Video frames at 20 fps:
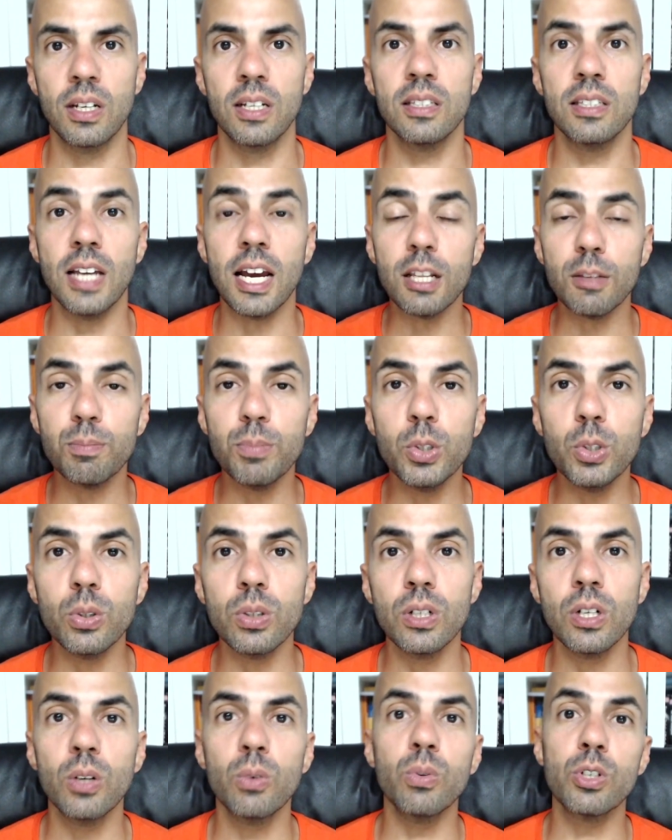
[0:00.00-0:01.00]
That book
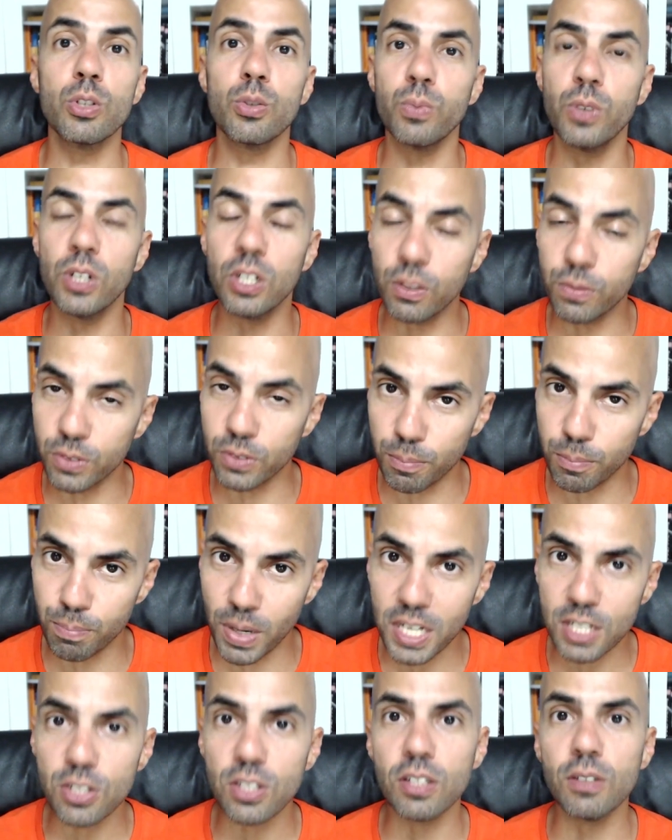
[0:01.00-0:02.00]
was one of the
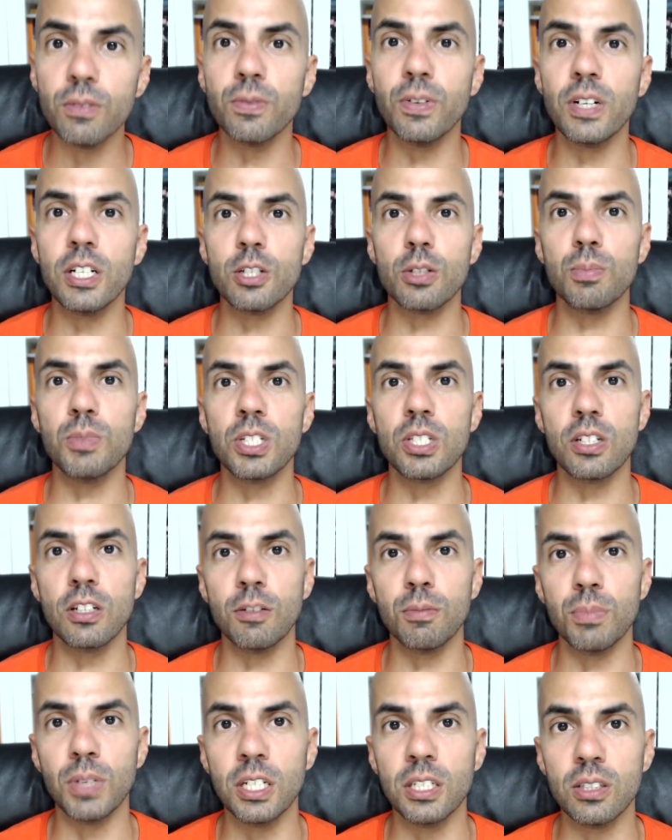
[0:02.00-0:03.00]
best investments I've
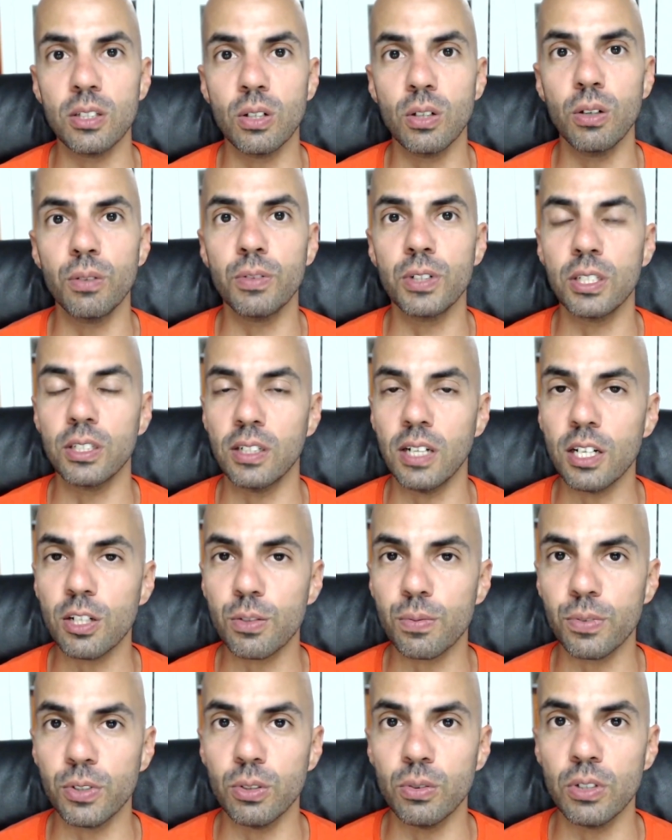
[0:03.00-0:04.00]
made over the last
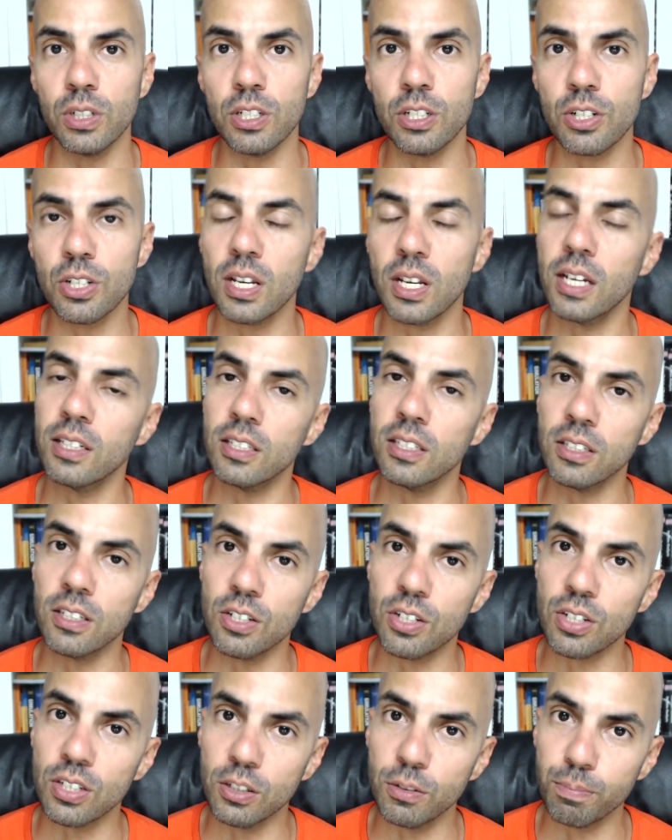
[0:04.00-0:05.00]
few years, and it
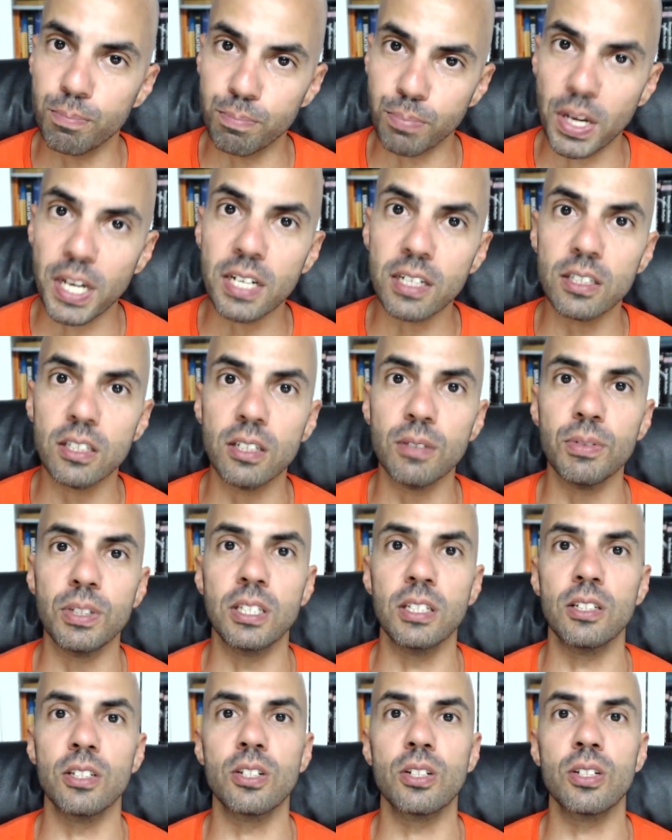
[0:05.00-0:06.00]
is still paying
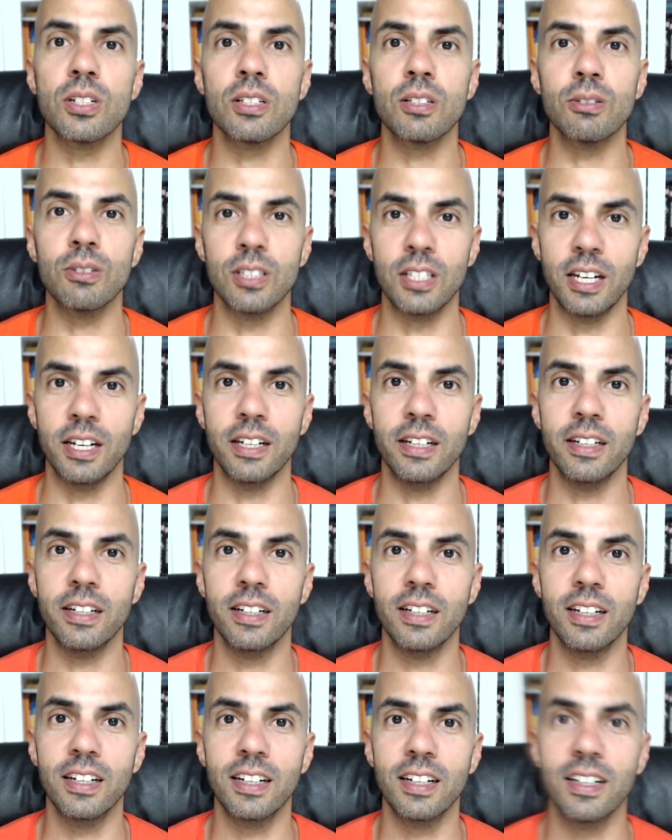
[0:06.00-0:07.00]
dividends today.
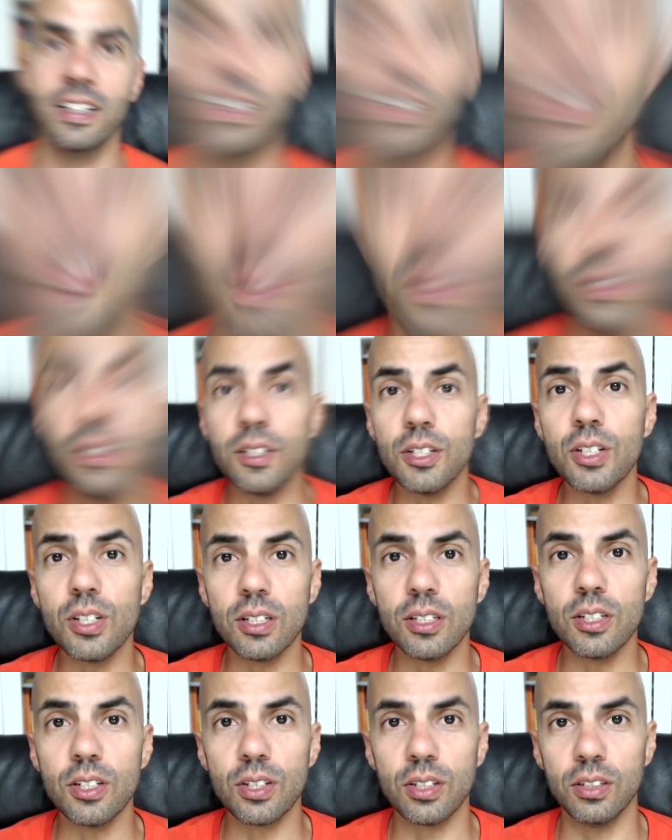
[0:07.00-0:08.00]
Here is a
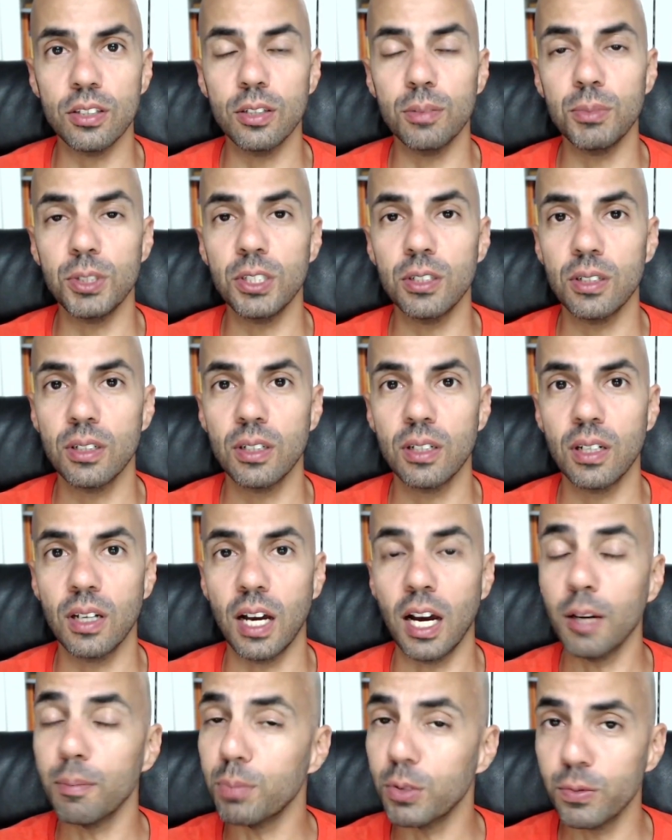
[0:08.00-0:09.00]
disclaimer.
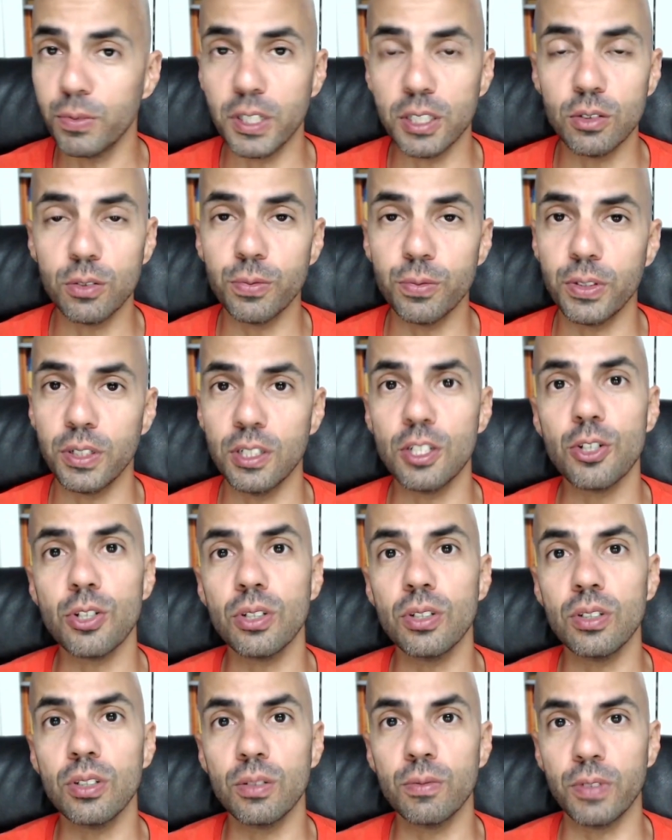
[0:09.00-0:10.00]
I provide no
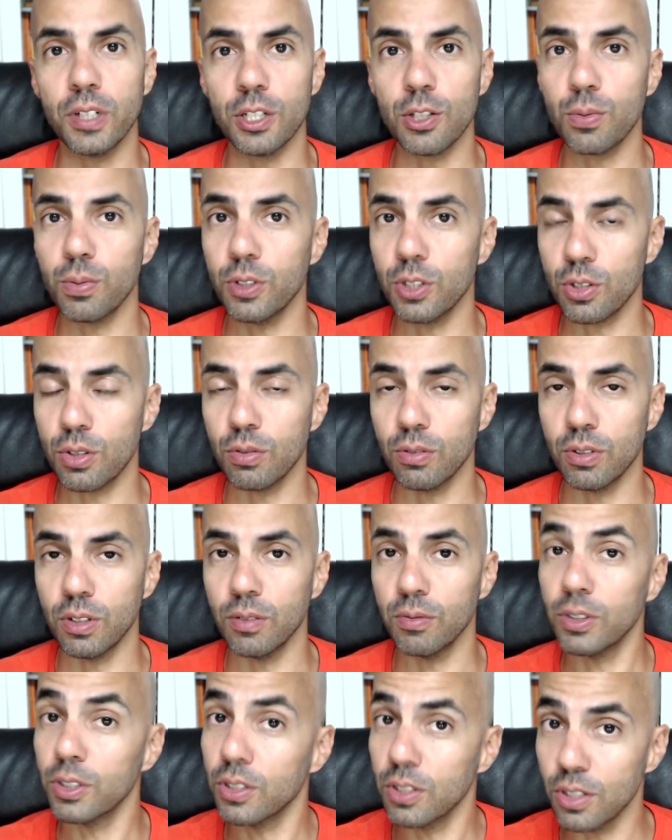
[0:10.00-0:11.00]
financial advice
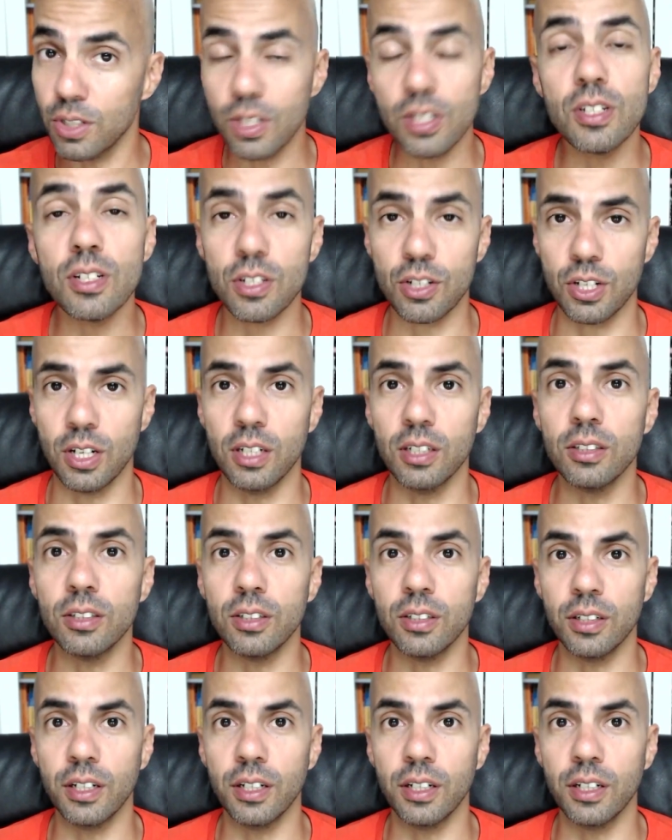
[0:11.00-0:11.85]
whatsoever. This is a channel on